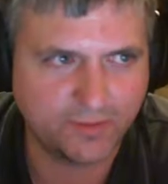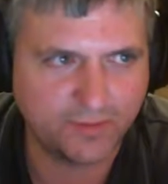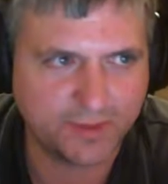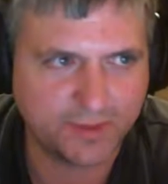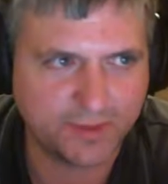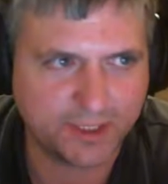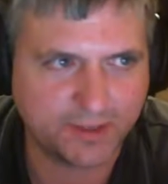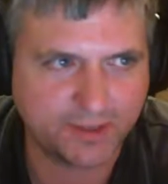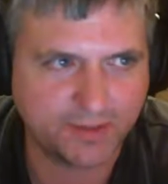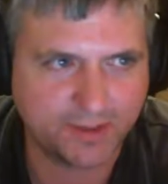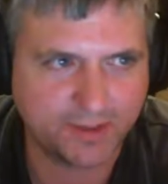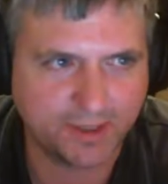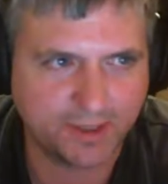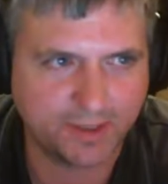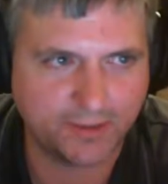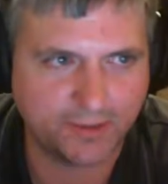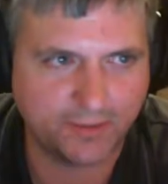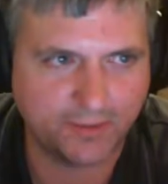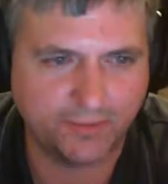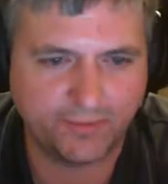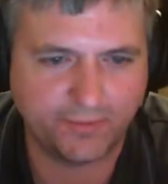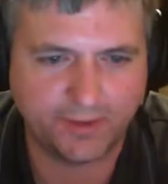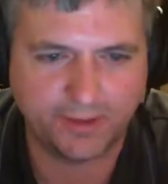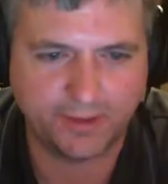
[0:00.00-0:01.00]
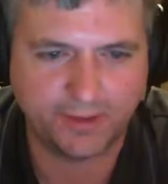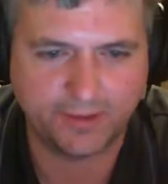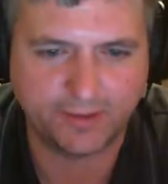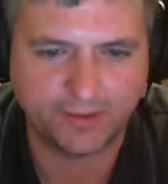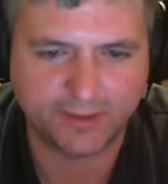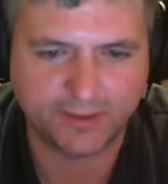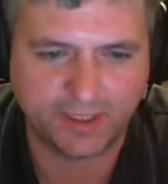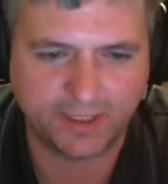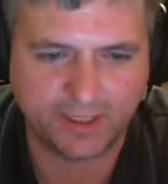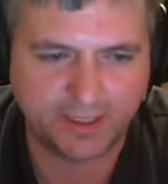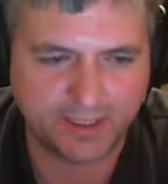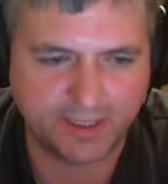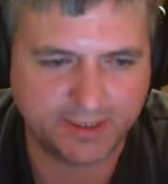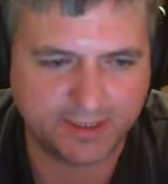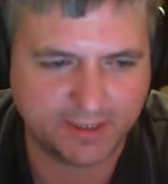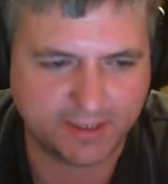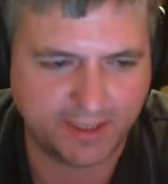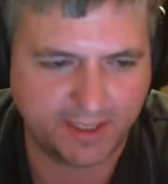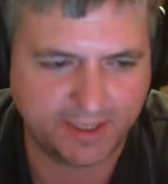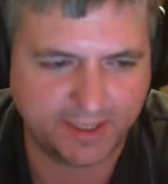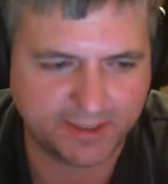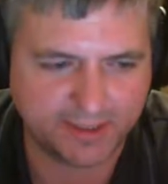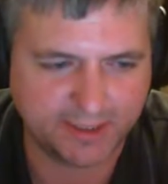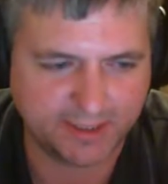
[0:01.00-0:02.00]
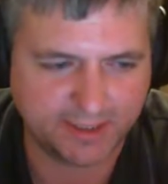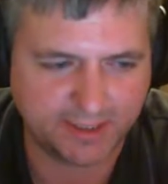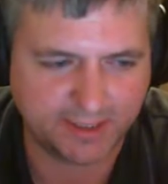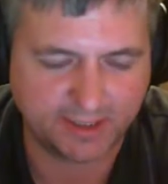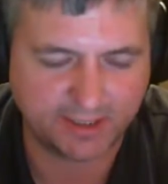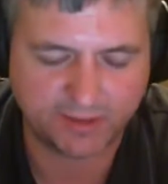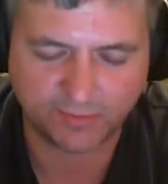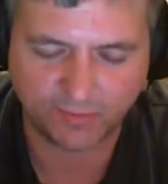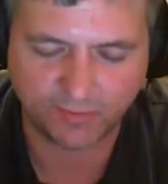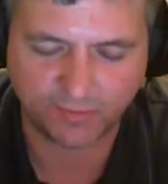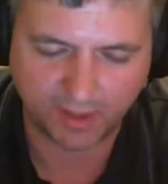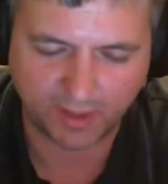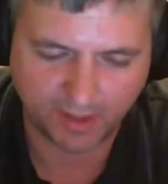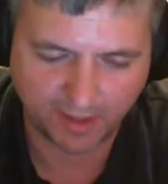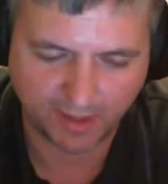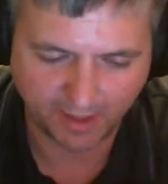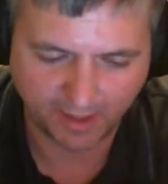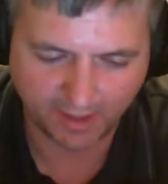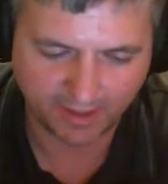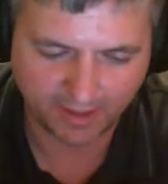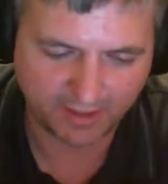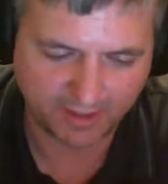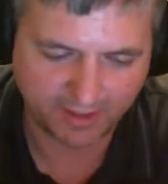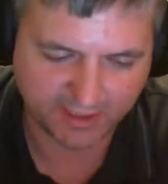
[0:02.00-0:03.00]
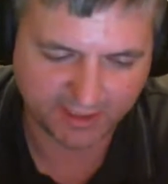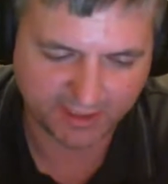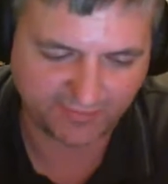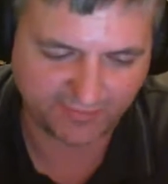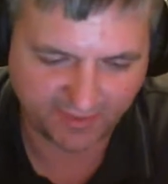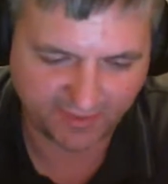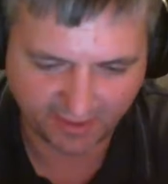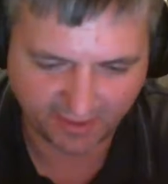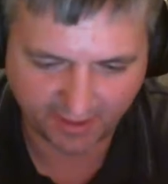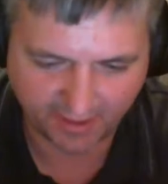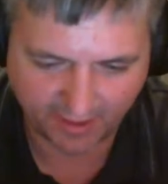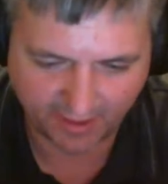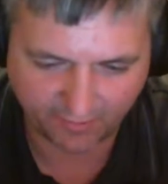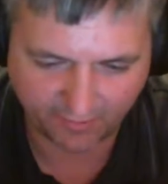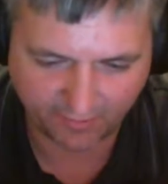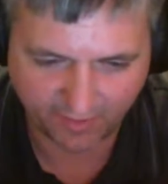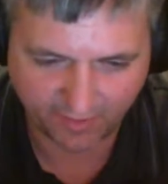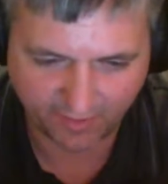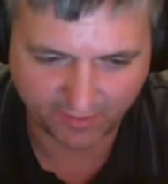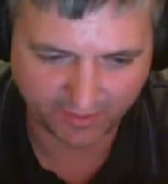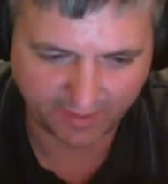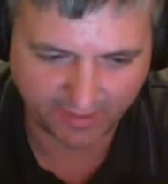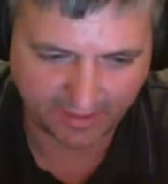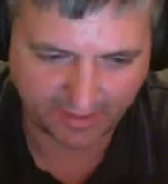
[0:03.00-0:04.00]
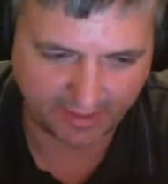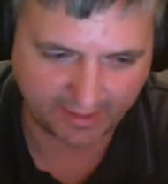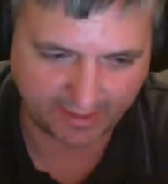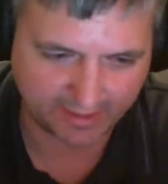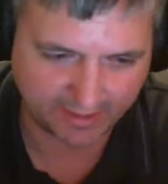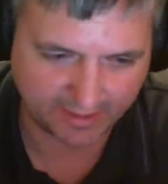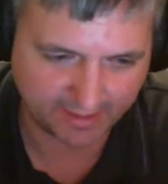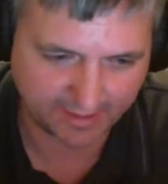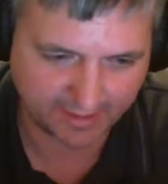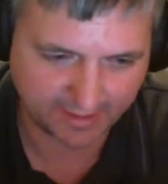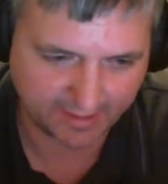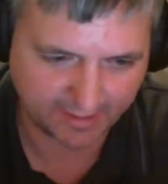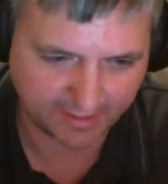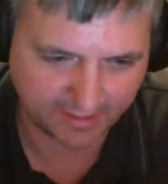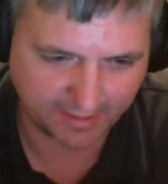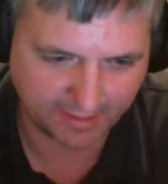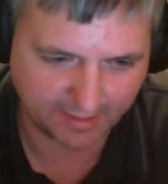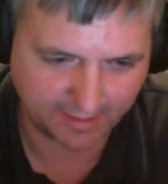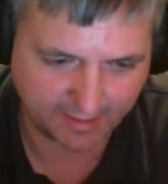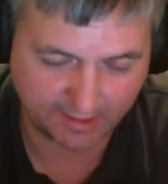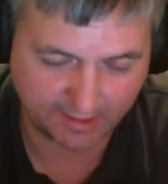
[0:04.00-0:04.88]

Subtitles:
wish I could have got a hold of one of those NES classics. I swear this fall I will get the